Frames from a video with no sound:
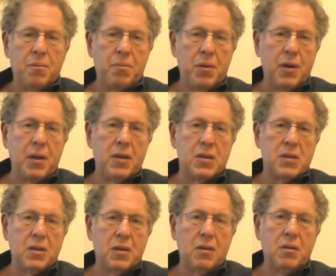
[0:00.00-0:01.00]
putting this
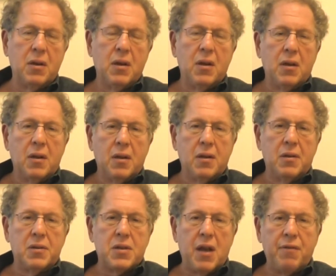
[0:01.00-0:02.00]
little
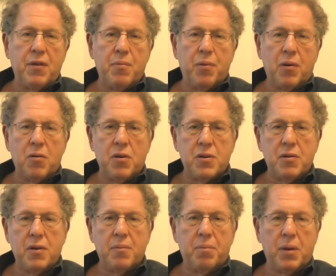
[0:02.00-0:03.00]
safety precaution
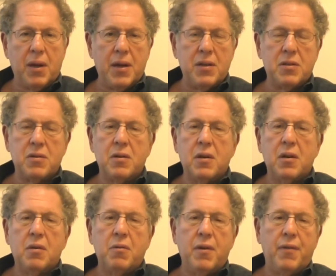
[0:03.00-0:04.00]
in place,
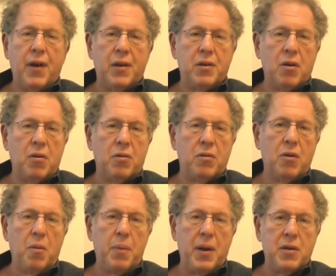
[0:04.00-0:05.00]
we've had
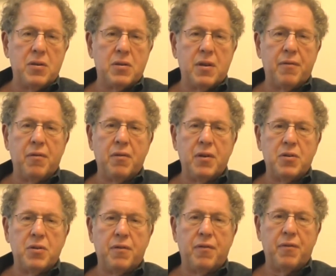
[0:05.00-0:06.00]
no patients ever
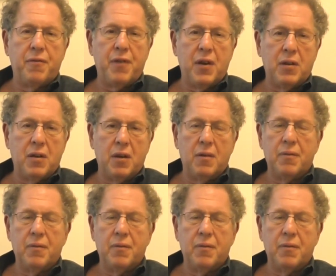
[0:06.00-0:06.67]
injured from fainting.